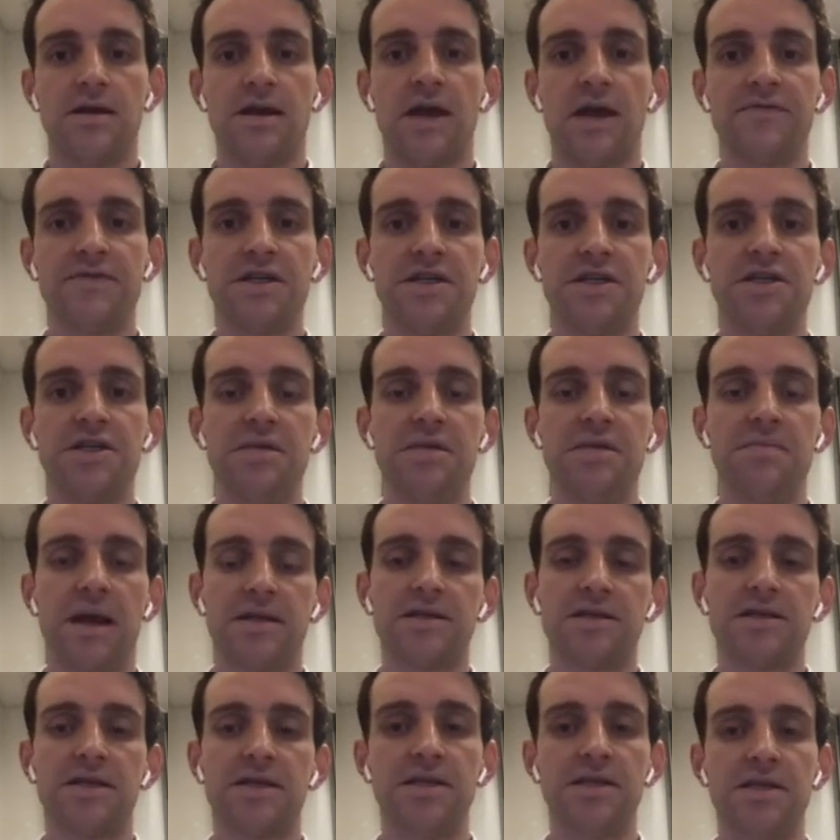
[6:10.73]
FDG
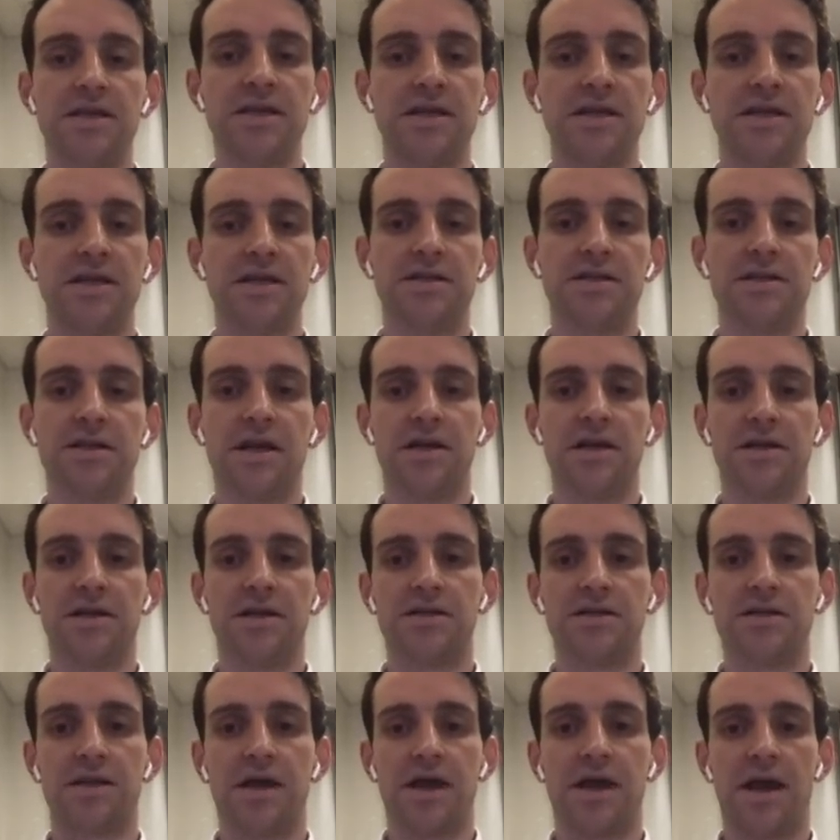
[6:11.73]
PET-CT
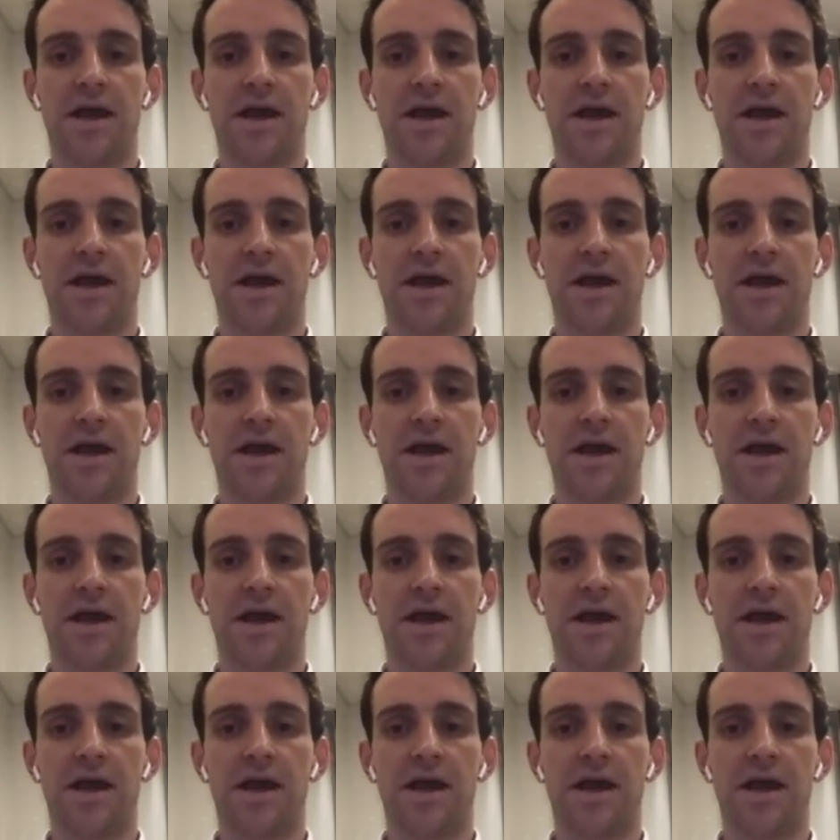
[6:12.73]
is